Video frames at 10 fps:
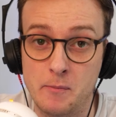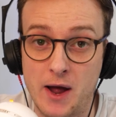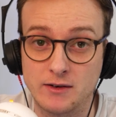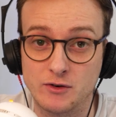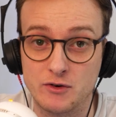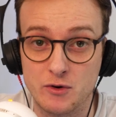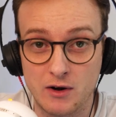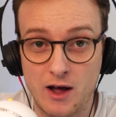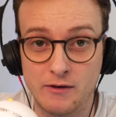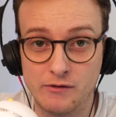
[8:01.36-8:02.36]
impact on
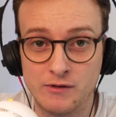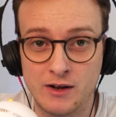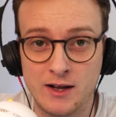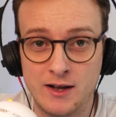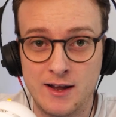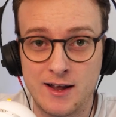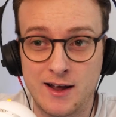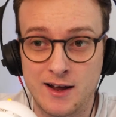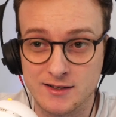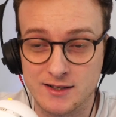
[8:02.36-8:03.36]
your life,
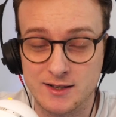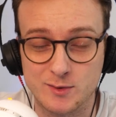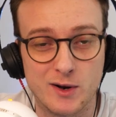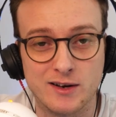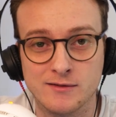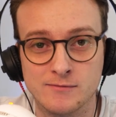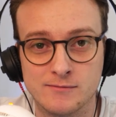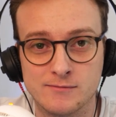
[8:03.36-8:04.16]
as this one